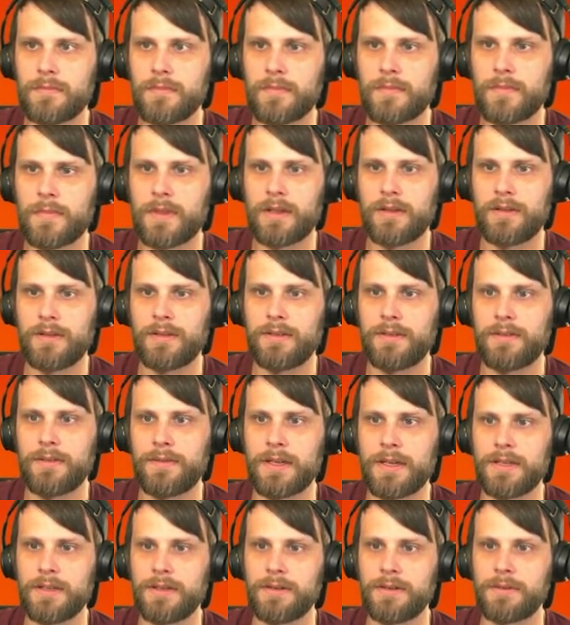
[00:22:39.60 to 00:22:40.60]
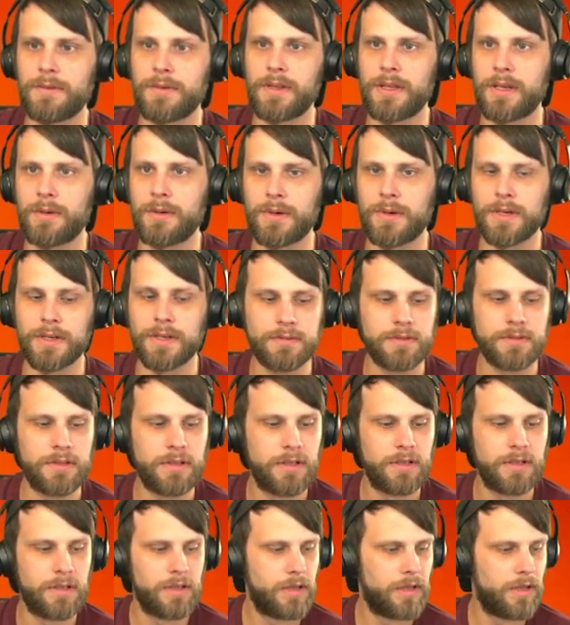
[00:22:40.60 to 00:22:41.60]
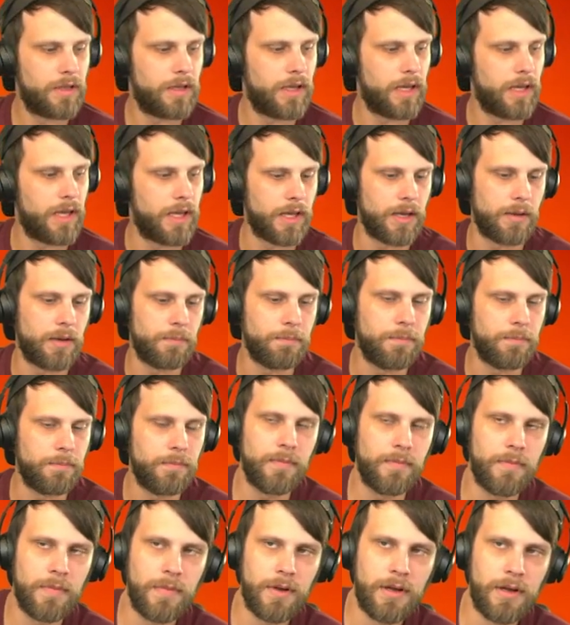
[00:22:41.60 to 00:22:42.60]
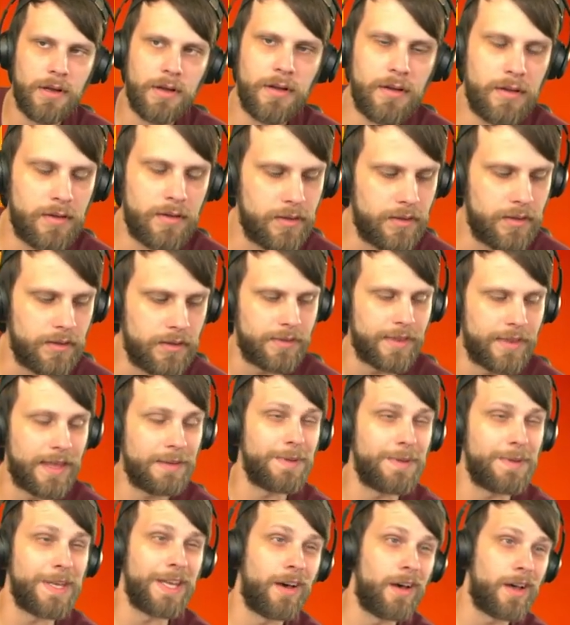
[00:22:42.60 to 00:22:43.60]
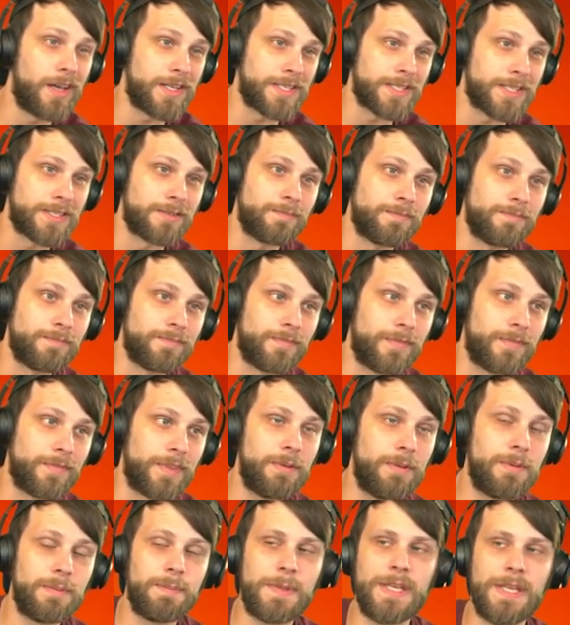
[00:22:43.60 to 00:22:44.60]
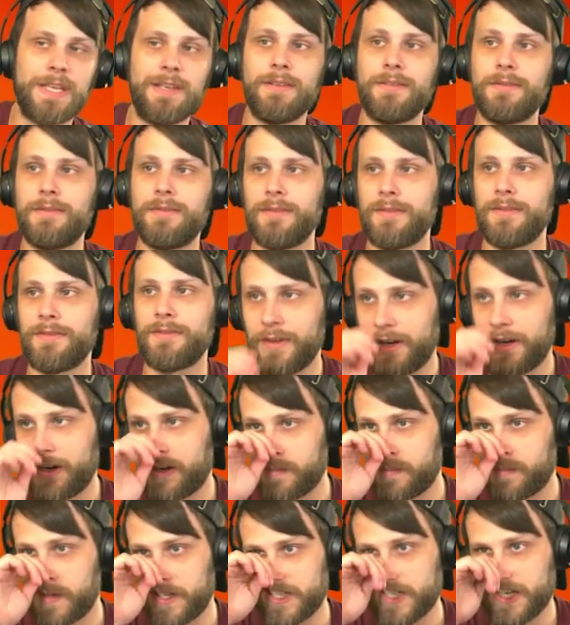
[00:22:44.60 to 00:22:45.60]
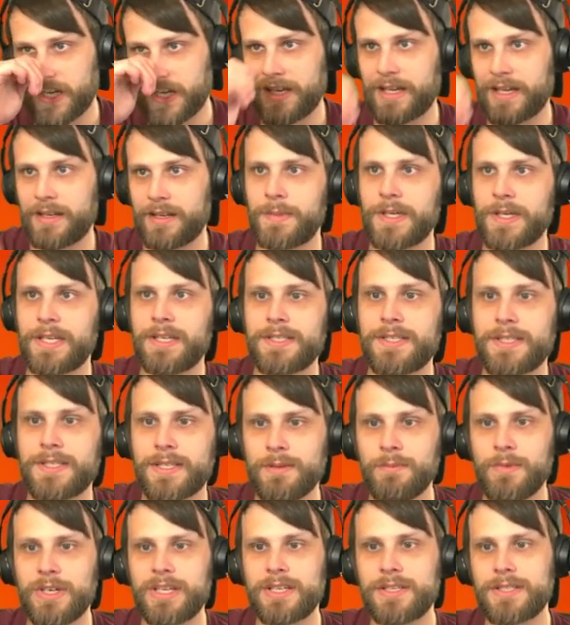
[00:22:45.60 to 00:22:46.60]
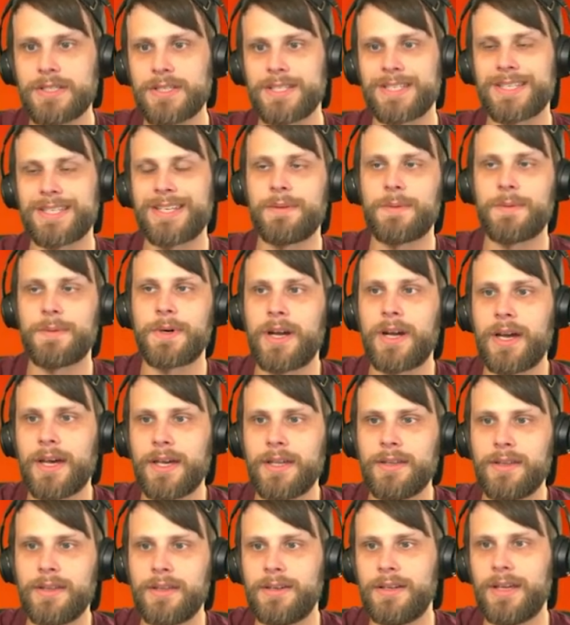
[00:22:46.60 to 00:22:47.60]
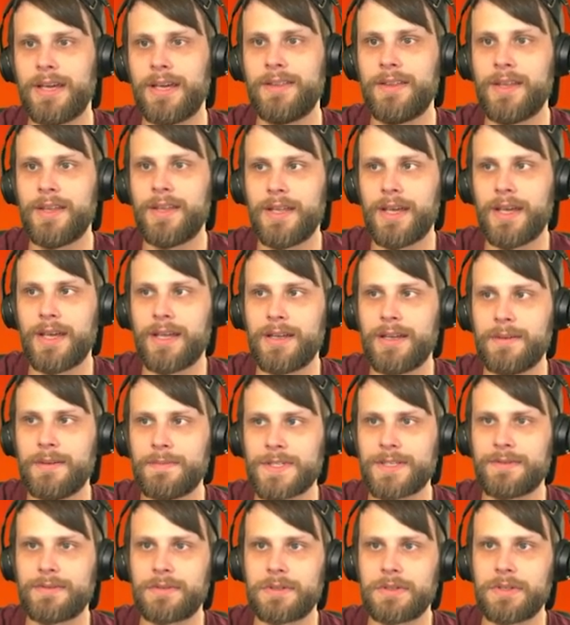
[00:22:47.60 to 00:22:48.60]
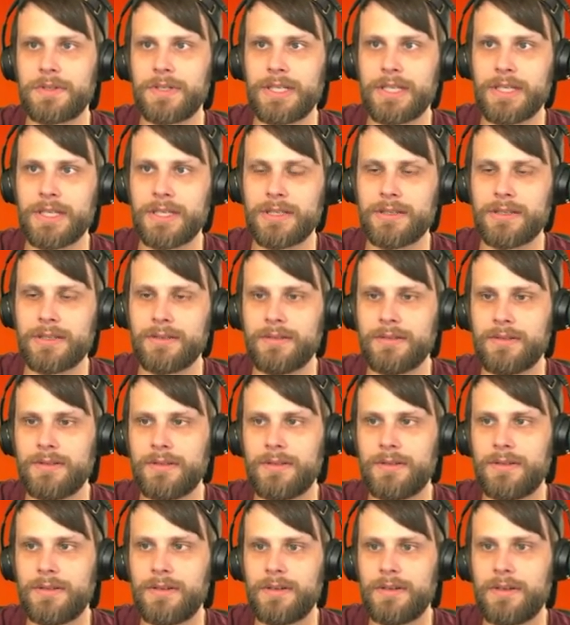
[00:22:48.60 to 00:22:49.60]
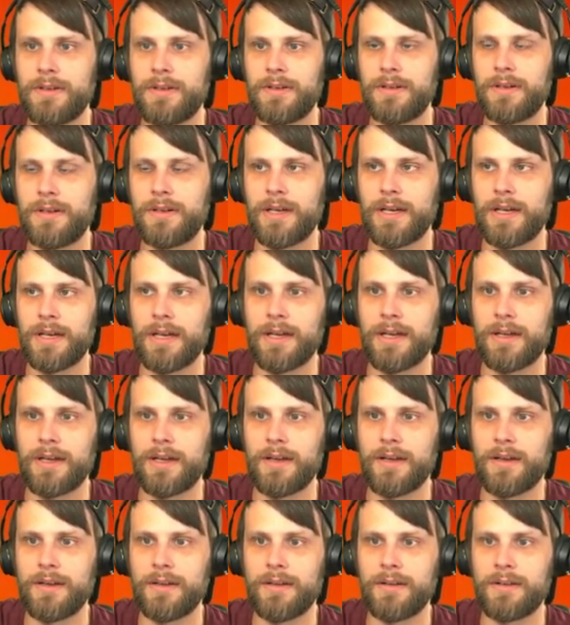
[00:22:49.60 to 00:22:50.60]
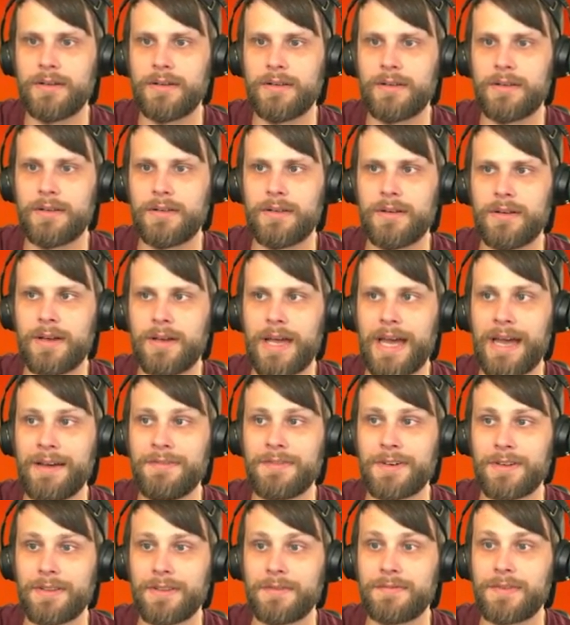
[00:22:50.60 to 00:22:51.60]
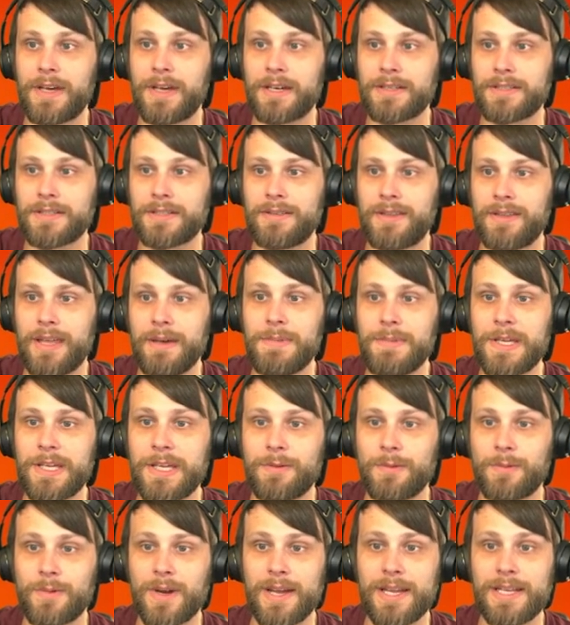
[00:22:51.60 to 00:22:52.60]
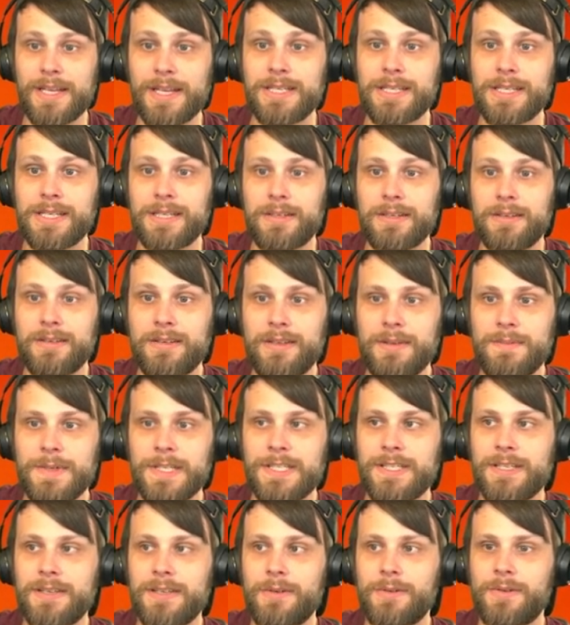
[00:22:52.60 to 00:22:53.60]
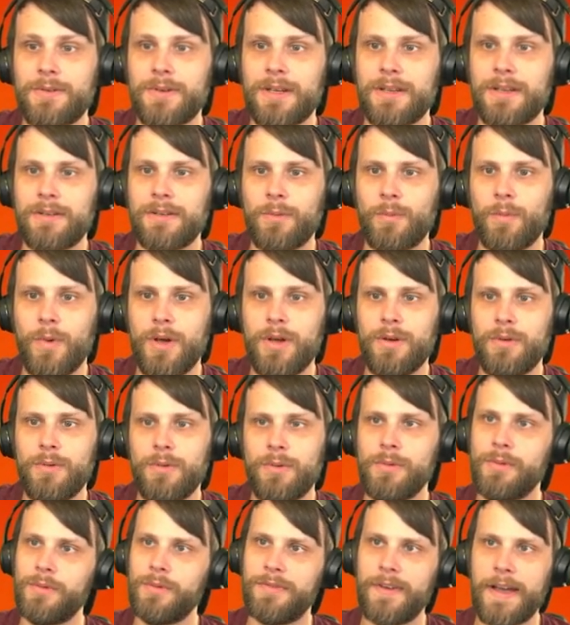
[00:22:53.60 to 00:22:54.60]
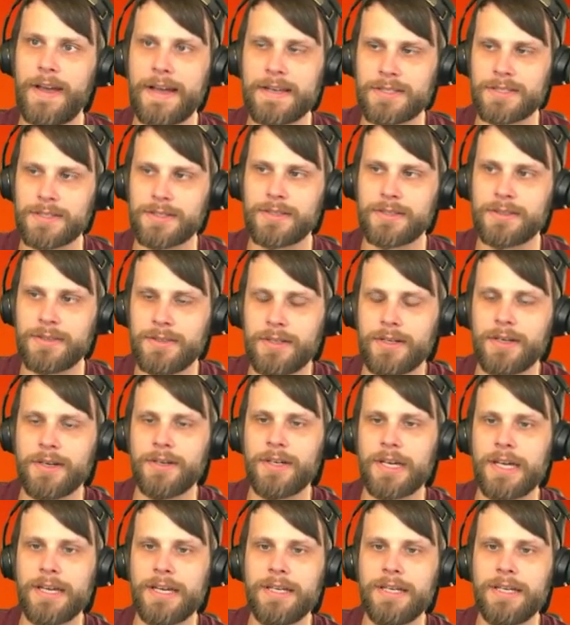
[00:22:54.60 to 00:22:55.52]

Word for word: Let's fight you really quick. Um, that'd be awesome. That would be very much ahead because then we can just Cinnabar Island and then head up to Viridian uh, after the fact. That'd be great. That'd be so great. Whoa, faster, okay.